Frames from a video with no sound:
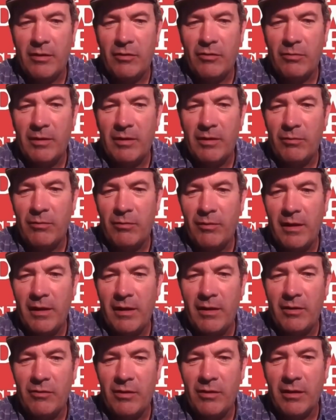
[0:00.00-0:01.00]
situation with the
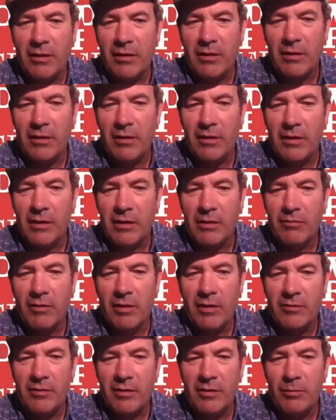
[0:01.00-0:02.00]
energy uh,
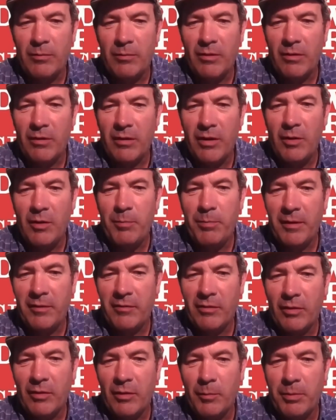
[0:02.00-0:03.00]
crisis. We've got no
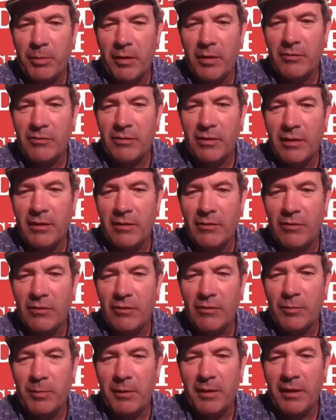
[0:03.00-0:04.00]
political party
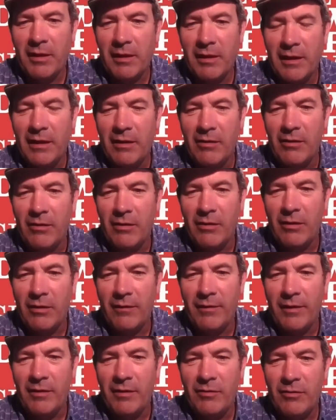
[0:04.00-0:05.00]
speaking out
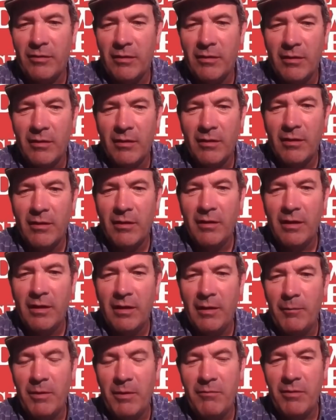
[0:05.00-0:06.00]
on this,
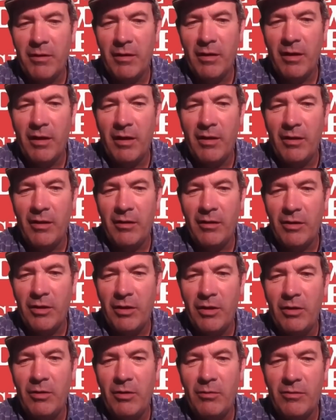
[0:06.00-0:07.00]
and we rely on
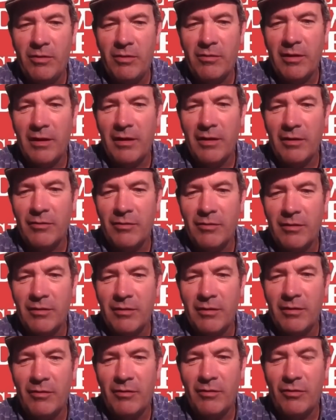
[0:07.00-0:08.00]
you to tell us
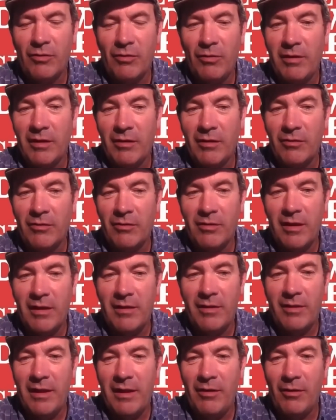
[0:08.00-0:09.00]
the story because
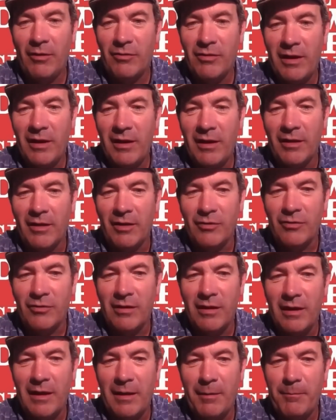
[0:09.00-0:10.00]
they're not telling us.
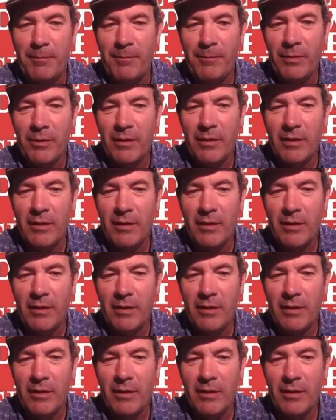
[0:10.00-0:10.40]
Um,